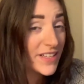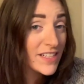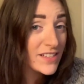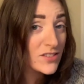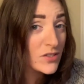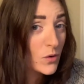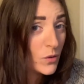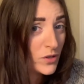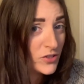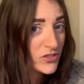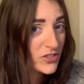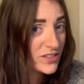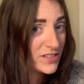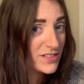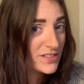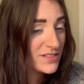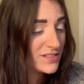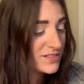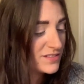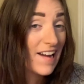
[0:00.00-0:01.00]
It's
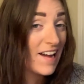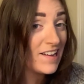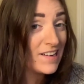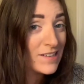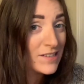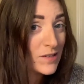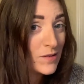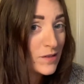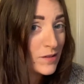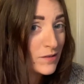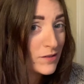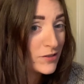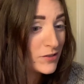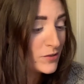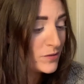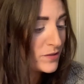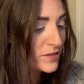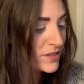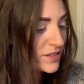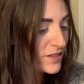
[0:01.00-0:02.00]
gorgeous. I don't know what I'm gonna
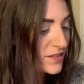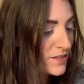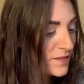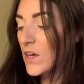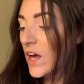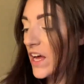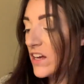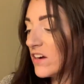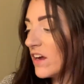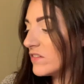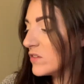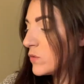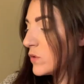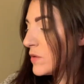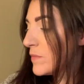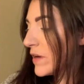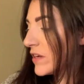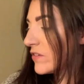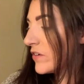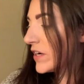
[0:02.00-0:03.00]
do with it. I don't have to worry
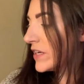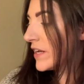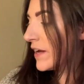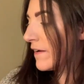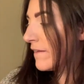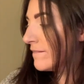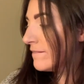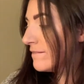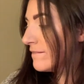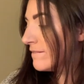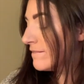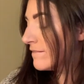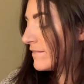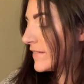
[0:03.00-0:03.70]
about it right now.